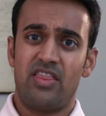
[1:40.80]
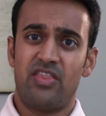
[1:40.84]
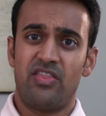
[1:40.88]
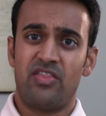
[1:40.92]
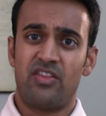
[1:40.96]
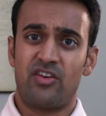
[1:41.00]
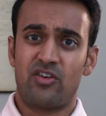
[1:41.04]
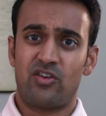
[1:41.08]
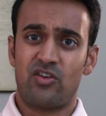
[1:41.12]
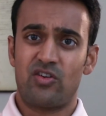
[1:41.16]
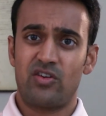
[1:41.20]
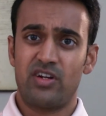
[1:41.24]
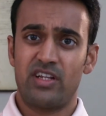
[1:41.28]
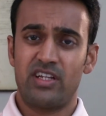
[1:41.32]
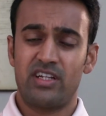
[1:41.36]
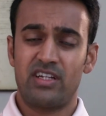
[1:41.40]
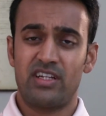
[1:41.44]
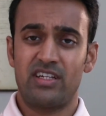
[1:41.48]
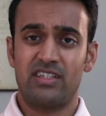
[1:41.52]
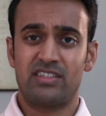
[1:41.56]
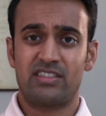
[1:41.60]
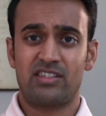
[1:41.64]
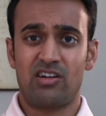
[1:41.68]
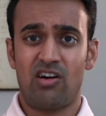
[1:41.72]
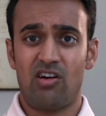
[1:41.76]
the hernia
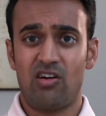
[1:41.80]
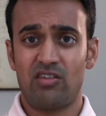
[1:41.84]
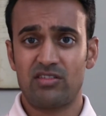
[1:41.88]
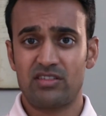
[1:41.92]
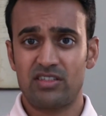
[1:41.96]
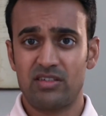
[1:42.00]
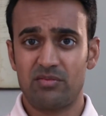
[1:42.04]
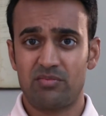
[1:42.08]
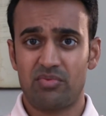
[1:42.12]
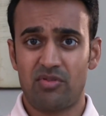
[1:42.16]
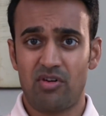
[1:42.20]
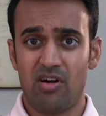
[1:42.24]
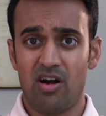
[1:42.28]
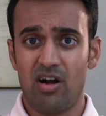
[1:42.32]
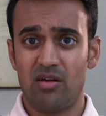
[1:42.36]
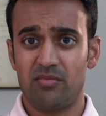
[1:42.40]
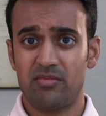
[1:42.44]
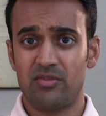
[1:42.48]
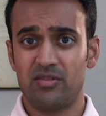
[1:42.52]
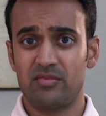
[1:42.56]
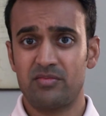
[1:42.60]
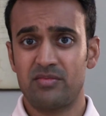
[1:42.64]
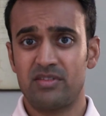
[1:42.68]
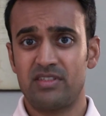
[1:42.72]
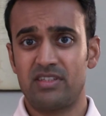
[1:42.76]
is causing
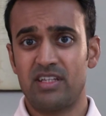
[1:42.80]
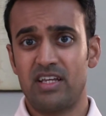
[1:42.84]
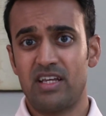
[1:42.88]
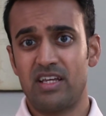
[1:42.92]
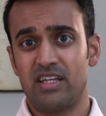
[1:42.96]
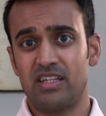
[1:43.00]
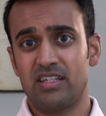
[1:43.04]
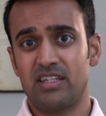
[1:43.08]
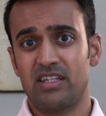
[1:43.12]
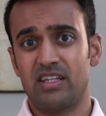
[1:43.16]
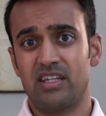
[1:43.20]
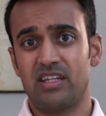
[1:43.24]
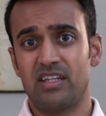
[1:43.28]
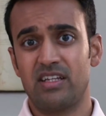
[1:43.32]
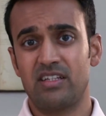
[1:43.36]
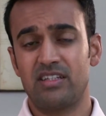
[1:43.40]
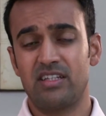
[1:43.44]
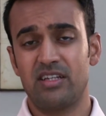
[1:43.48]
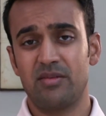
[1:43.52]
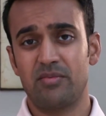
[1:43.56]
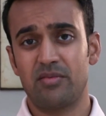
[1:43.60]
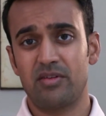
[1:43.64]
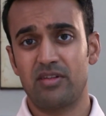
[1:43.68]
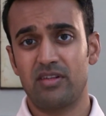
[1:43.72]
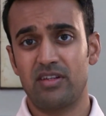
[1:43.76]
problems, then
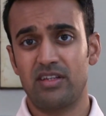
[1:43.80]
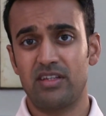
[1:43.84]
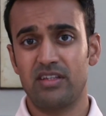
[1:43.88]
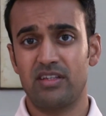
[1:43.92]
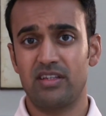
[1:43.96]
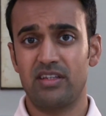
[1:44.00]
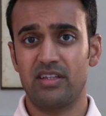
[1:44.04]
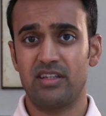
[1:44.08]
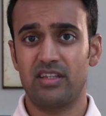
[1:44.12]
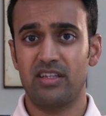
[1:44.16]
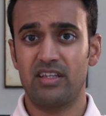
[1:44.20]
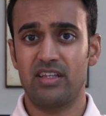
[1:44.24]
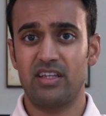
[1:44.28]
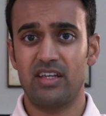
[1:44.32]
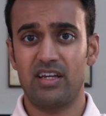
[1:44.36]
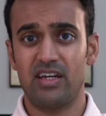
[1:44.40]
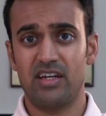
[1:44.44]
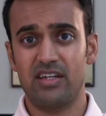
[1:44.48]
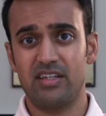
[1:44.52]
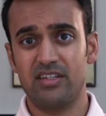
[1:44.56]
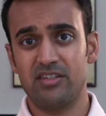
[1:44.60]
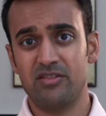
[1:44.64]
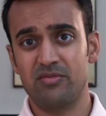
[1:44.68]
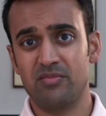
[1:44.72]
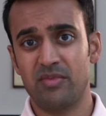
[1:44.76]
typically
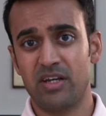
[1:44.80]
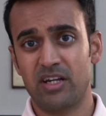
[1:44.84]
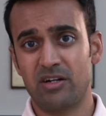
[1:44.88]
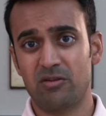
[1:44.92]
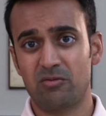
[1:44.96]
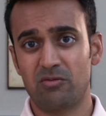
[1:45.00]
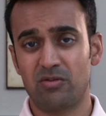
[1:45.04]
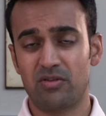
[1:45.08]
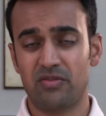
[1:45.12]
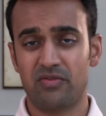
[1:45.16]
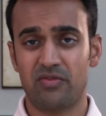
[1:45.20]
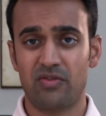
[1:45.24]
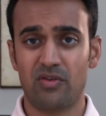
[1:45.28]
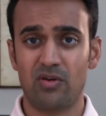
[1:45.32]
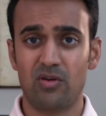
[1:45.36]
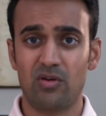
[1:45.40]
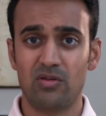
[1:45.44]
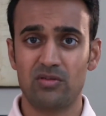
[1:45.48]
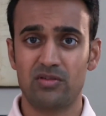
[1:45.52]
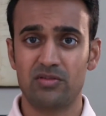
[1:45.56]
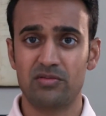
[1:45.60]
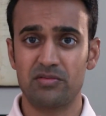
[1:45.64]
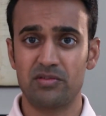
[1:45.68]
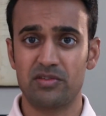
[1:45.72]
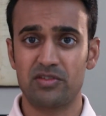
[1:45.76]
you make a
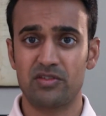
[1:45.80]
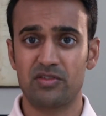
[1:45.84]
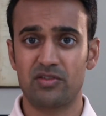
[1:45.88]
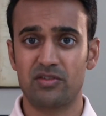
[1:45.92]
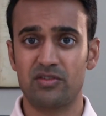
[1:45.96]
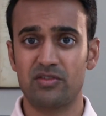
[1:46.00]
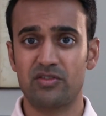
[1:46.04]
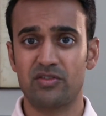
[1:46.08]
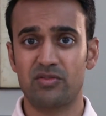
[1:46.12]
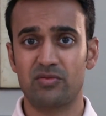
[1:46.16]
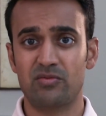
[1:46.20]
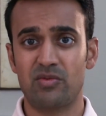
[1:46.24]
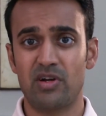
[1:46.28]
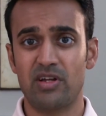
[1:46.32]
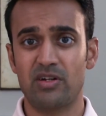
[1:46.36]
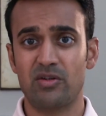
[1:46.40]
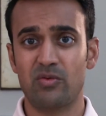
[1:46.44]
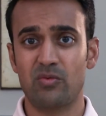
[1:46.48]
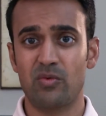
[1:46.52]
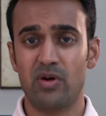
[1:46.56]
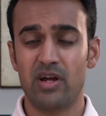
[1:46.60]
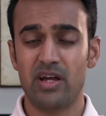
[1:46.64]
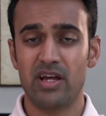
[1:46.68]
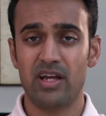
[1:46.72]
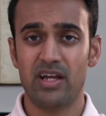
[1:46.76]
referral to a surgeon right
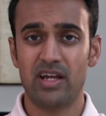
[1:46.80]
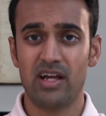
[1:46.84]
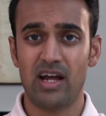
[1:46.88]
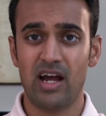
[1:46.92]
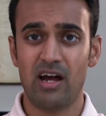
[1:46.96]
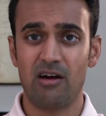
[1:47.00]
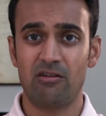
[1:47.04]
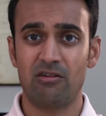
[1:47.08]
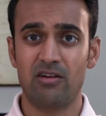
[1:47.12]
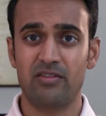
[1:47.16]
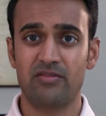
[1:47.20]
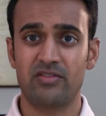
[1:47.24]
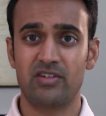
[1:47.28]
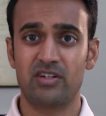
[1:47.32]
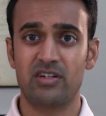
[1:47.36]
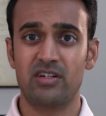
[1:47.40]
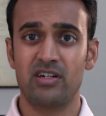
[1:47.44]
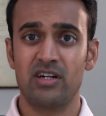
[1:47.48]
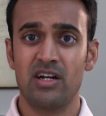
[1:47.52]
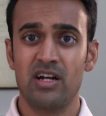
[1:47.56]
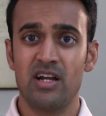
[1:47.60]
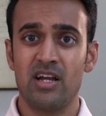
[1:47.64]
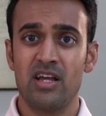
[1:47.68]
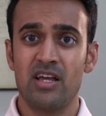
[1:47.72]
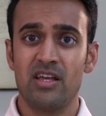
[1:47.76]
away. However,
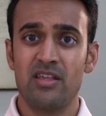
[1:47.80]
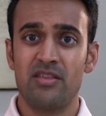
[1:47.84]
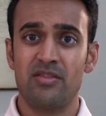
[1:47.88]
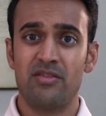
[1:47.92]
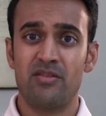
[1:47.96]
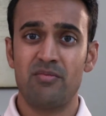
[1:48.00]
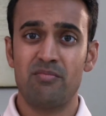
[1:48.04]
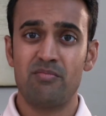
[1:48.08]
the